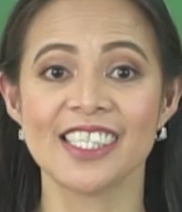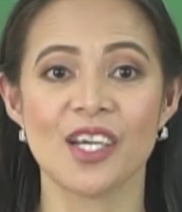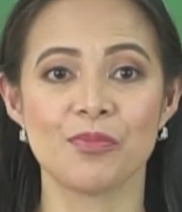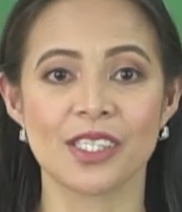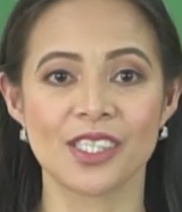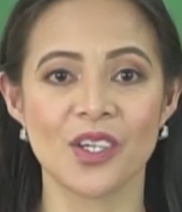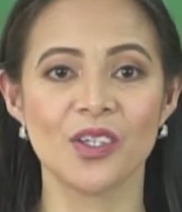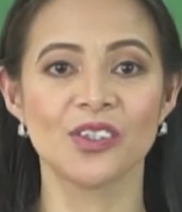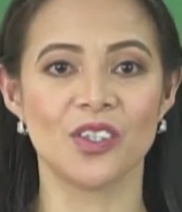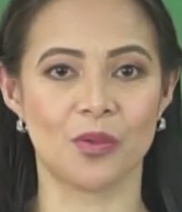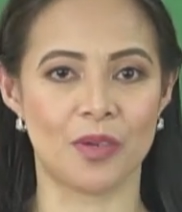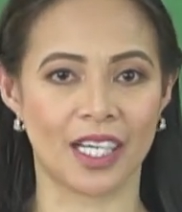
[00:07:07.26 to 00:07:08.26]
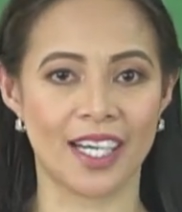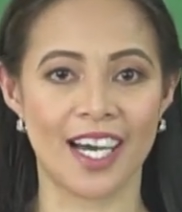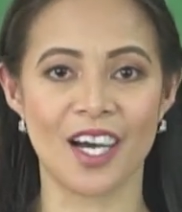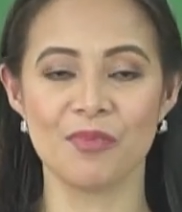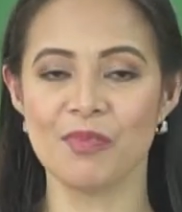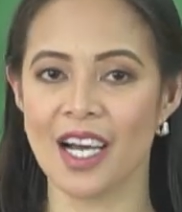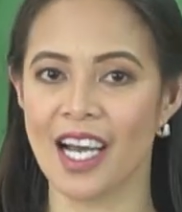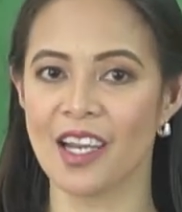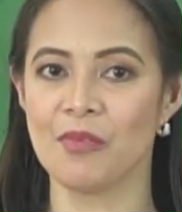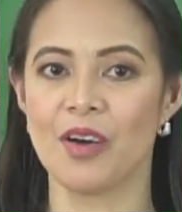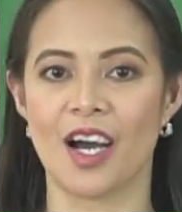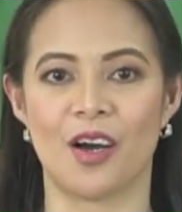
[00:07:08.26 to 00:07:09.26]
episode of Agham
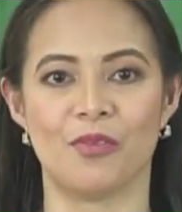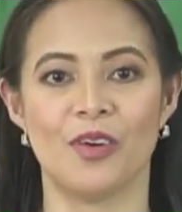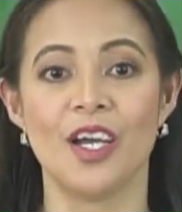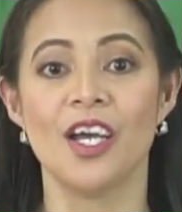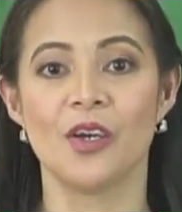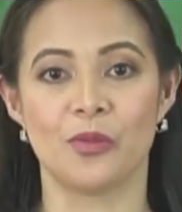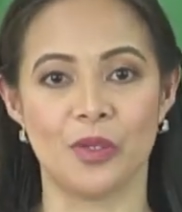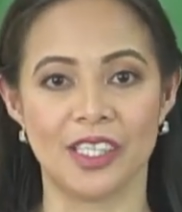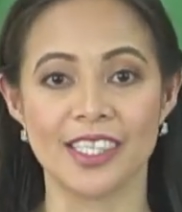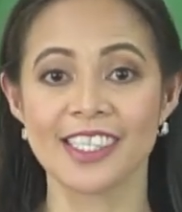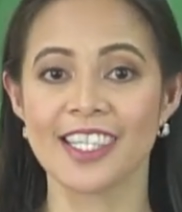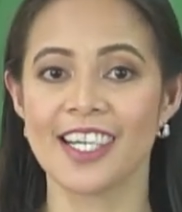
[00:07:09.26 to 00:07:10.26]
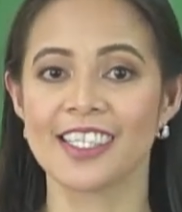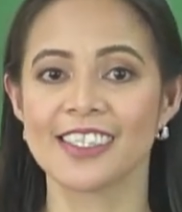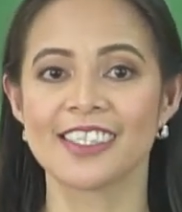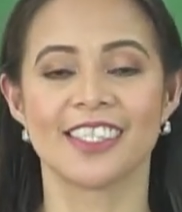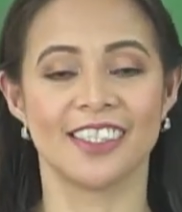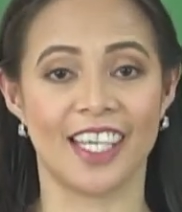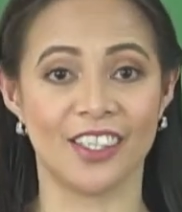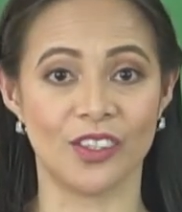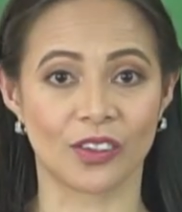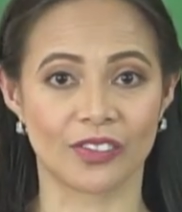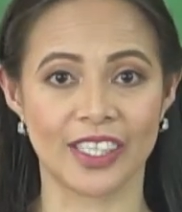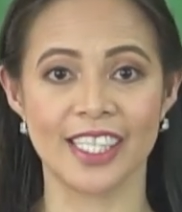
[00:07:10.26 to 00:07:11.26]
Alam Hub, we discuss the
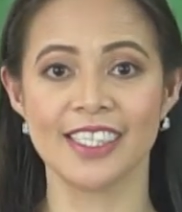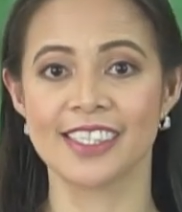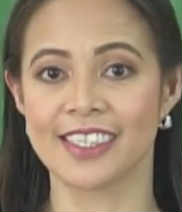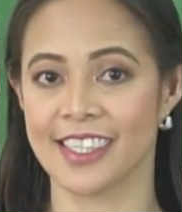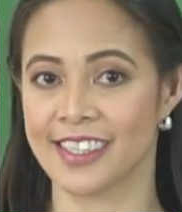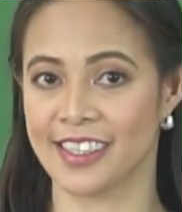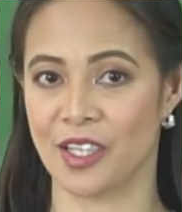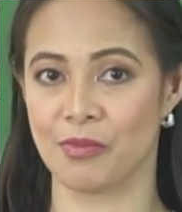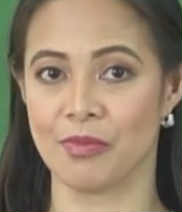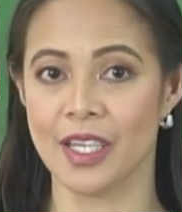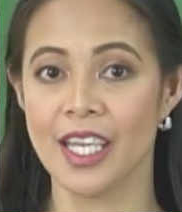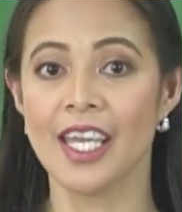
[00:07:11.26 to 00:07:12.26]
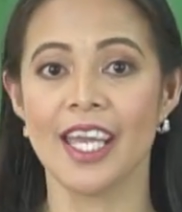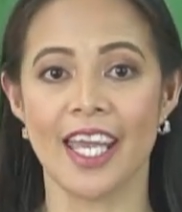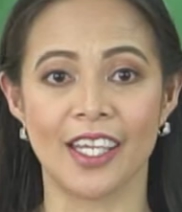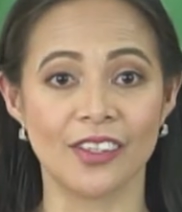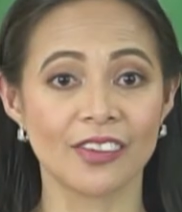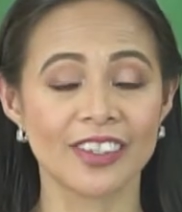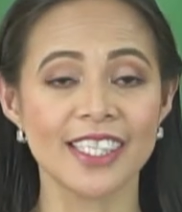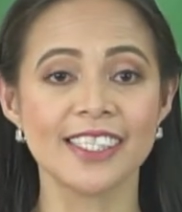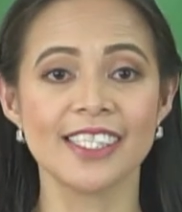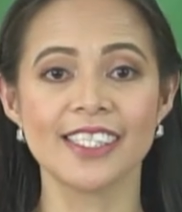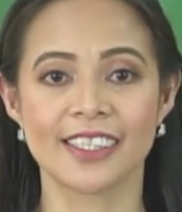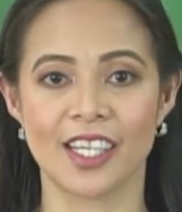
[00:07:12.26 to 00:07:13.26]
endocrine system. Endocrine
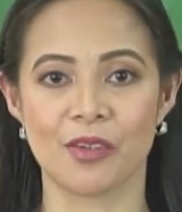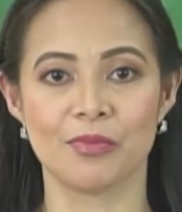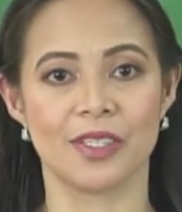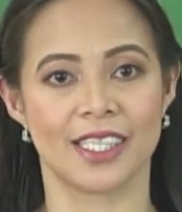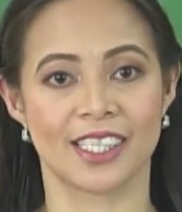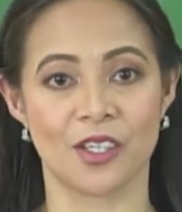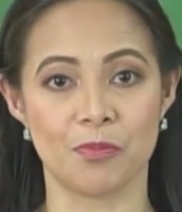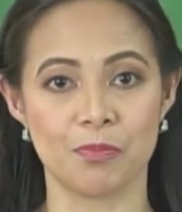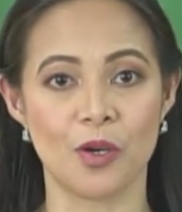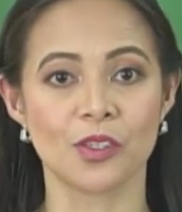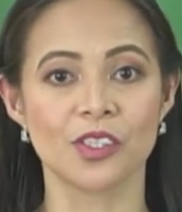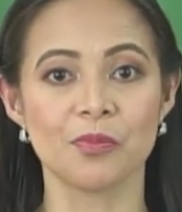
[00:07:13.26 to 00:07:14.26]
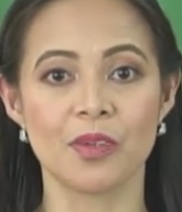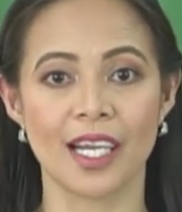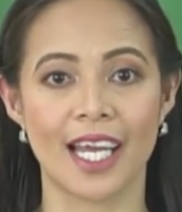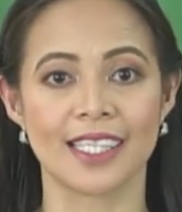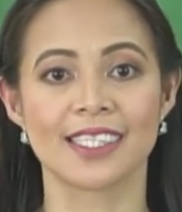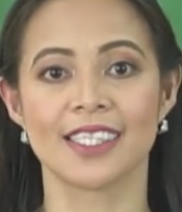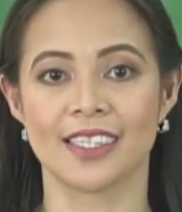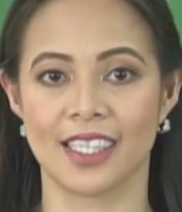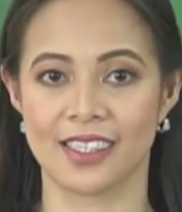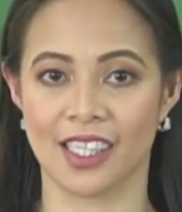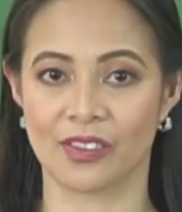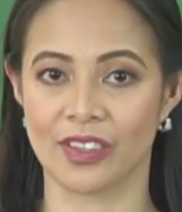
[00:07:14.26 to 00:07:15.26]
system is composed of glands
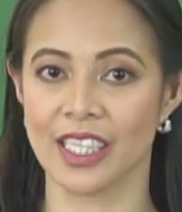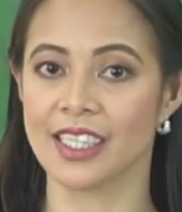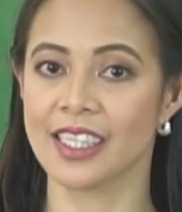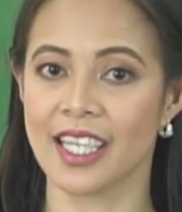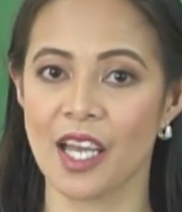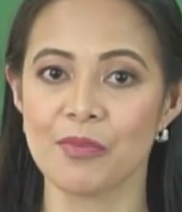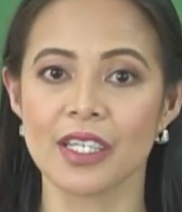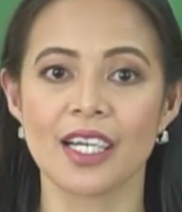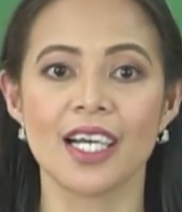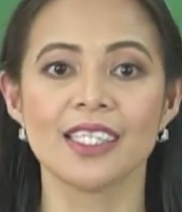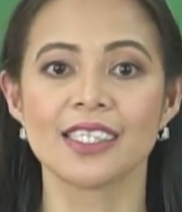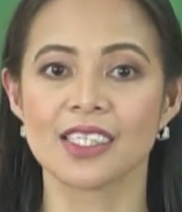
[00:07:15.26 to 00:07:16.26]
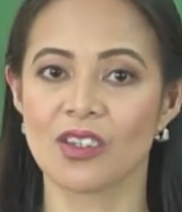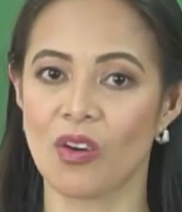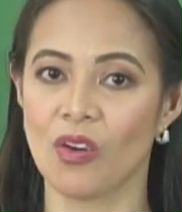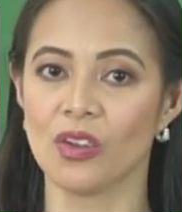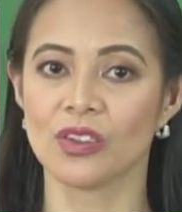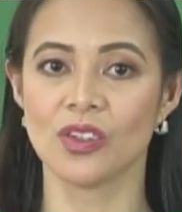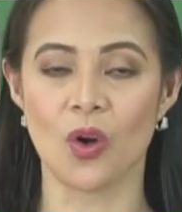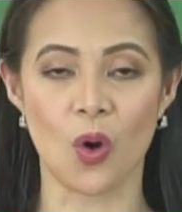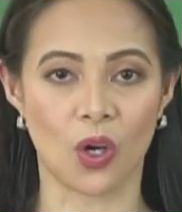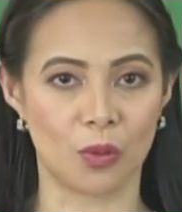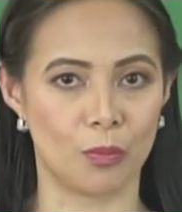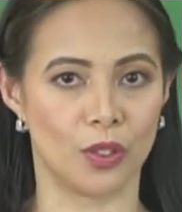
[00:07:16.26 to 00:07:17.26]
that secrete chemicals called
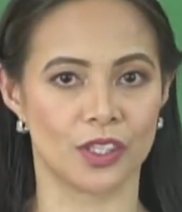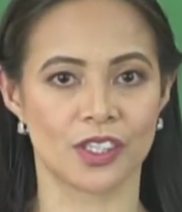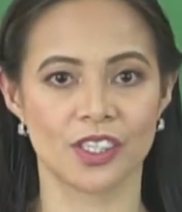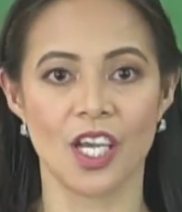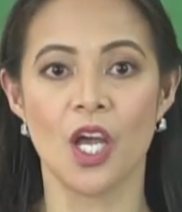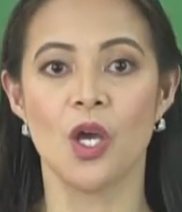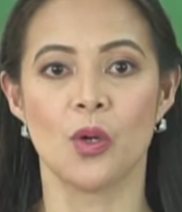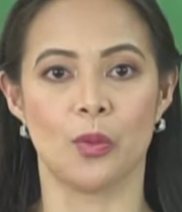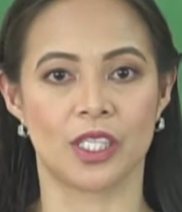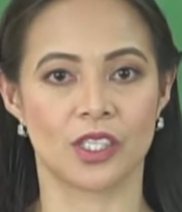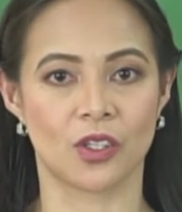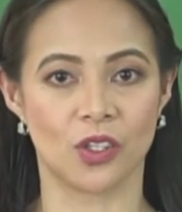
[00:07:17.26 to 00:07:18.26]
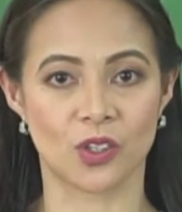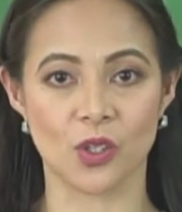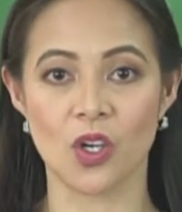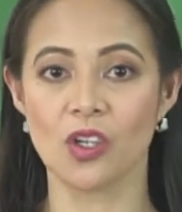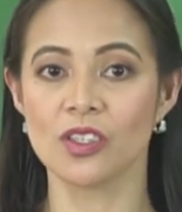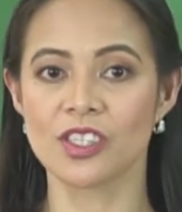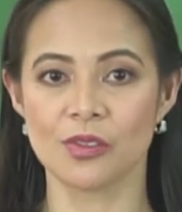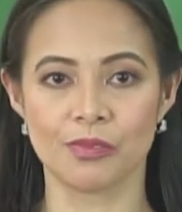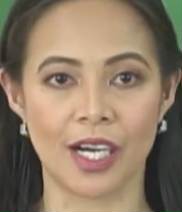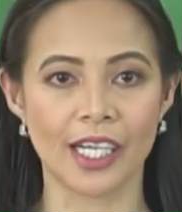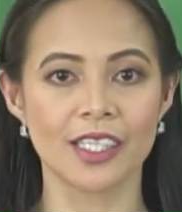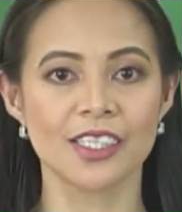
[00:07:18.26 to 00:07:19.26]
hormones, which controls
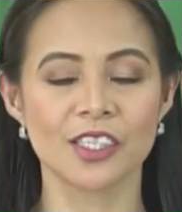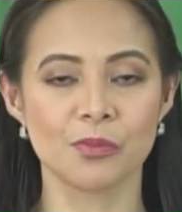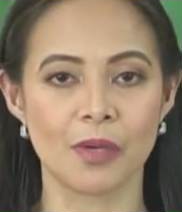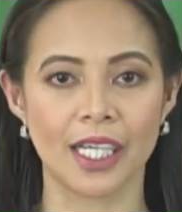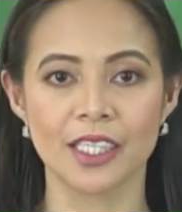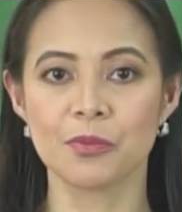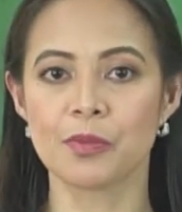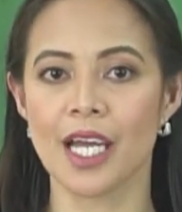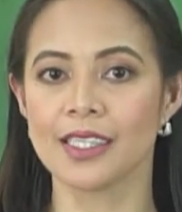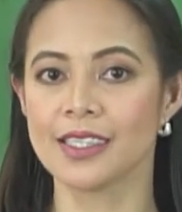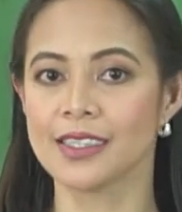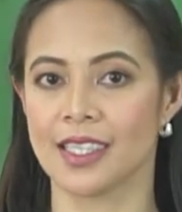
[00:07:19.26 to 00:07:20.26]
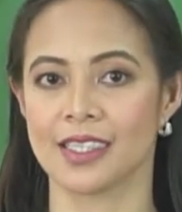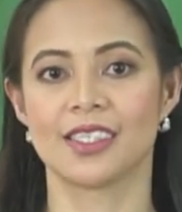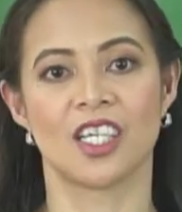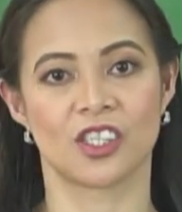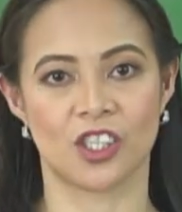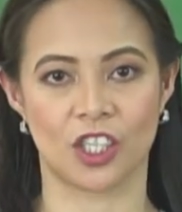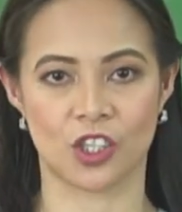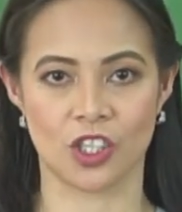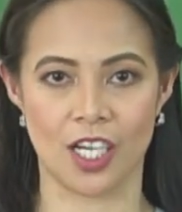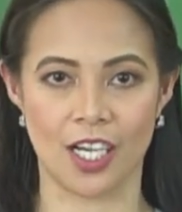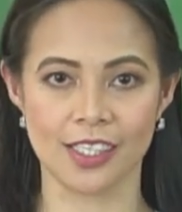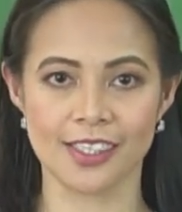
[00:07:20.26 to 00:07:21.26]
various body processes such
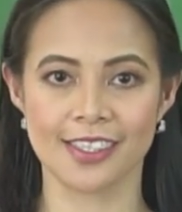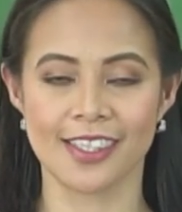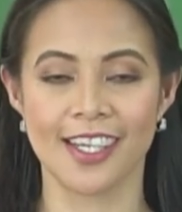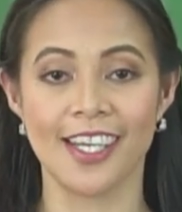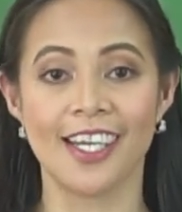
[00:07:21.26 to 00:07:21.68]
as